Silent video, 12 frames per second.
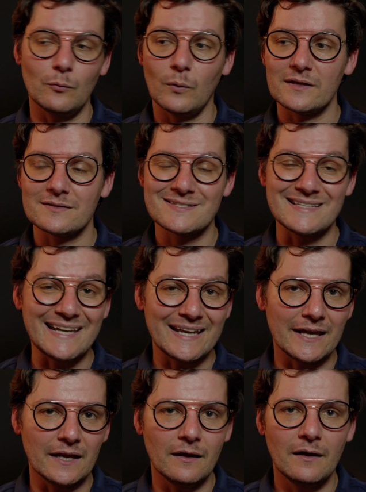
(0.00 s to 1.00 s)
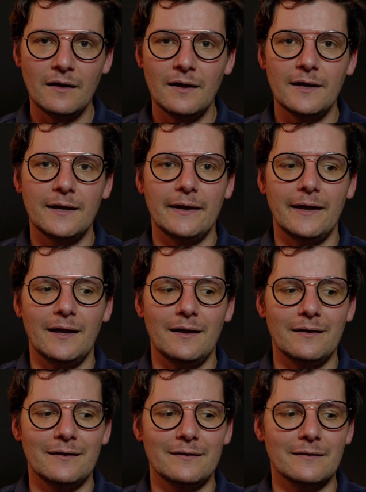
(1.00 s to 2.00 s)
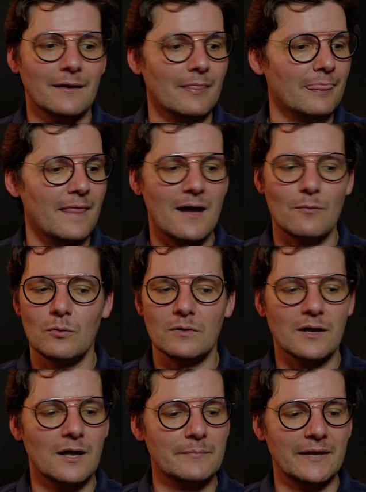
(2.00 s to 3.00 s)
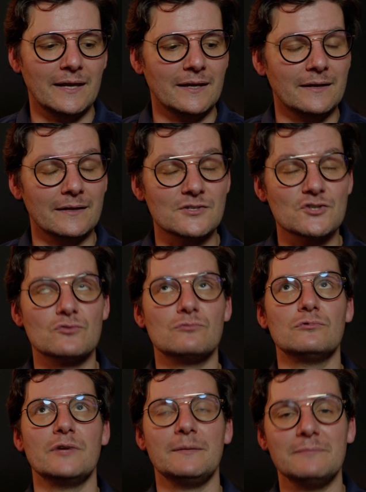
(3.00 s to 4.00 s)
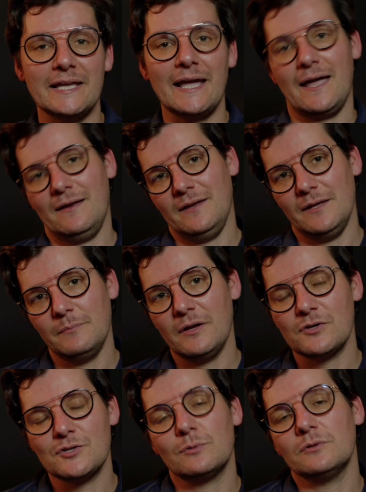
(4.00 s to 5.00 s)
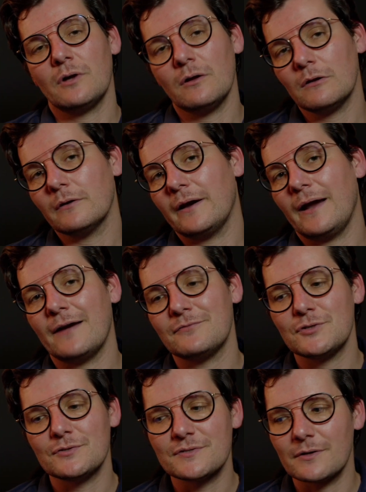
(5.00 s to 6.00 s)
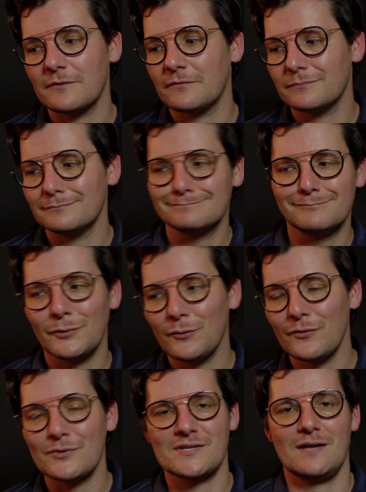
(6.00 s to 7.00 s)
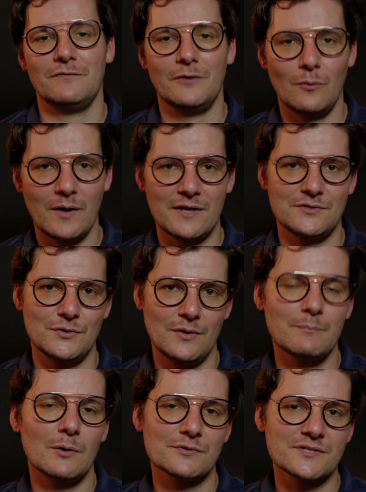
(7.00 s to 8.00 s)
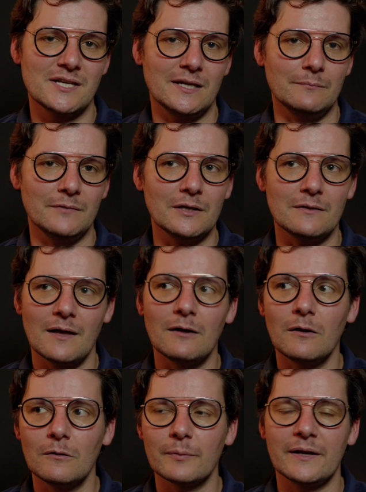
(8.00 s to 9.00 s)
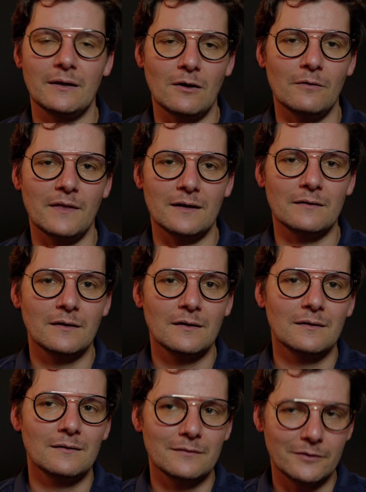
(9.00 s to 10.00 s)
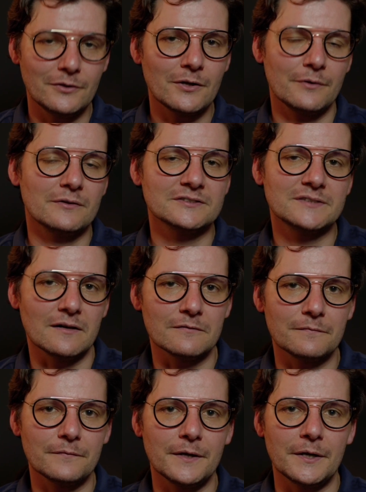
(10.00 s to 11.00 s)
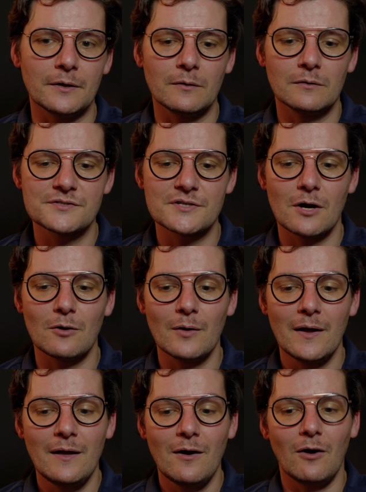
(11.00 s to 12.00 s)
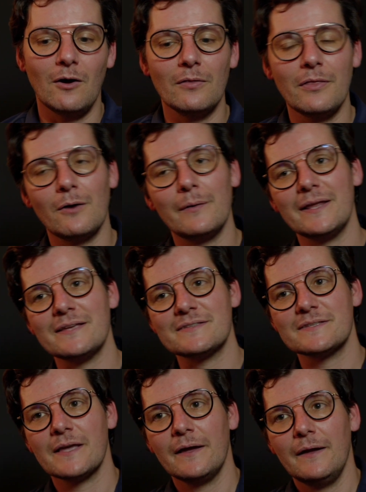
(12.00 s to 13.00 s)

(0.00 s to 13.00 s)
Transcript: what's needed. And that will come in extremely handy, because you will no longer have to sort of prove yourself in a way to the post team. They'll already know that your stuff, So although it is